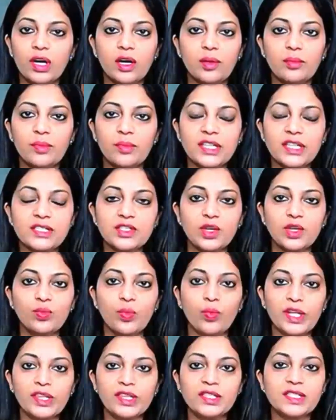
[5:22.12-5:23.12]
based on
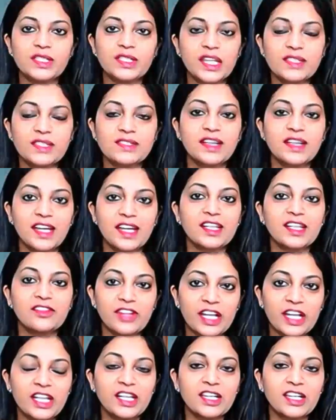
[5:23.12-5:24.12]
when the sales are getting
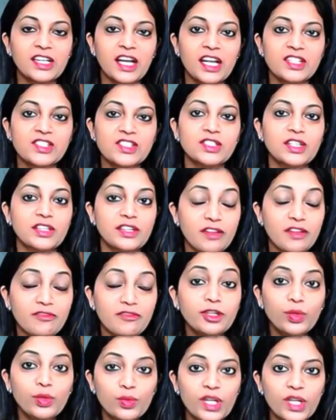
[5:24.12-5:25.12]
recognized, and the
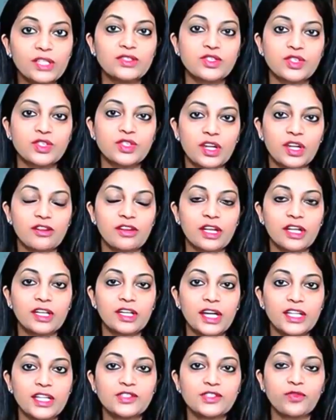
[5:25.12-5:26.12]
revenue tends to get
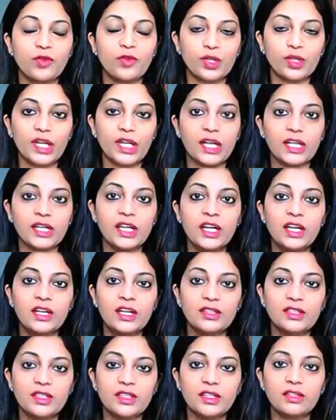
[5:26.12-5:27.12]
recognized for that.
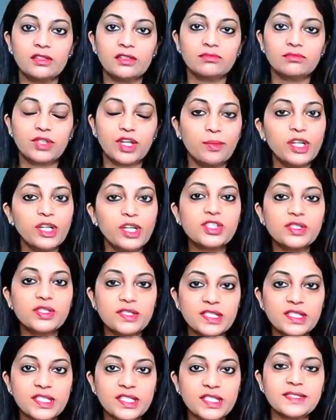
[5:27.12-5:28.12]
The commercial
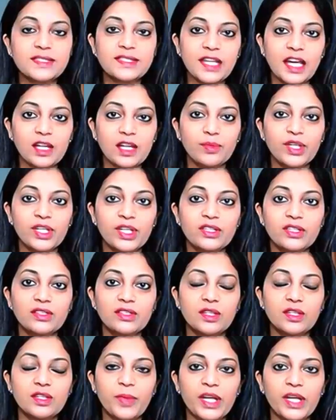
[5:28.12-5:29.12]
sales segment
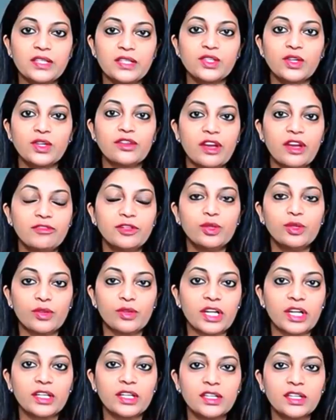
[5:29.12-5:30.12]
depends on revenue
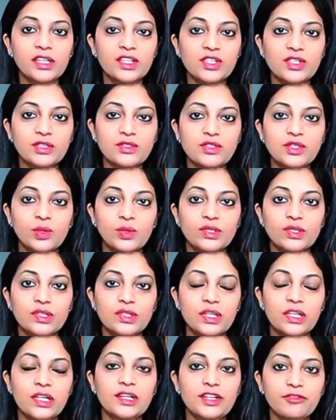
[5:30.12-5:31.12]
recognition. So it's a
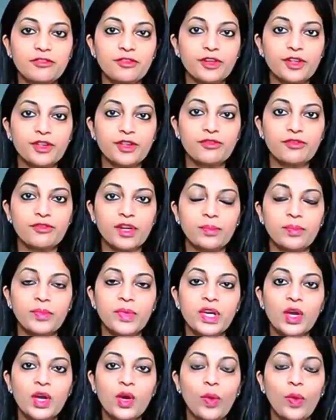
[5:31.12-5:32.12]
little different from
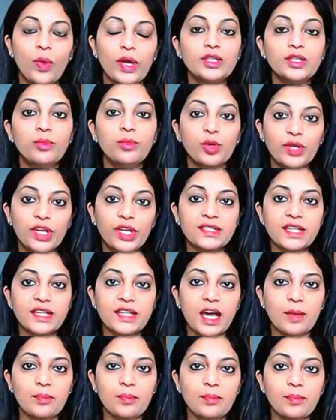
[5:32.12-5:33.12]
when the bookings
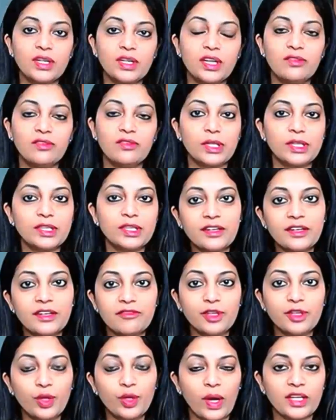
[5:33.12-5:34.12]
happen and when the
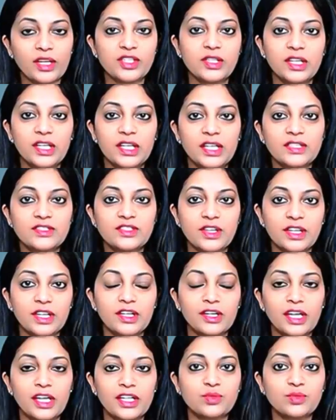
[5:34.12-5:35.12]
revenue actually gets
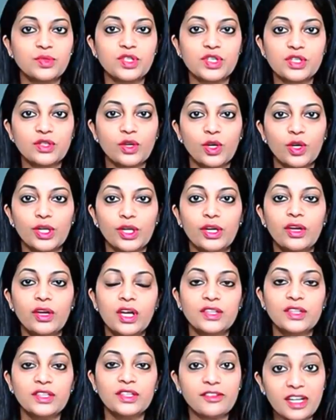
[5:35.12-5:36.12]
recognized, which is on
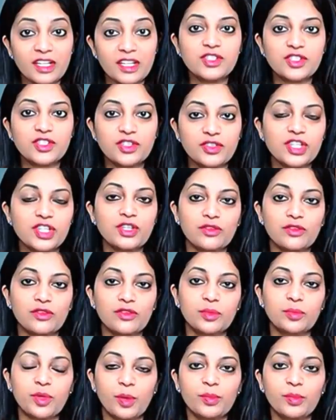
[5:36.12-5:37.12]
the registration of the
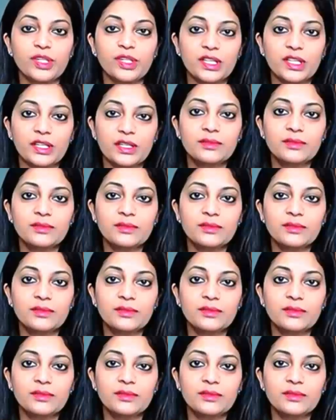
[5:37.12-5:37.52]
property.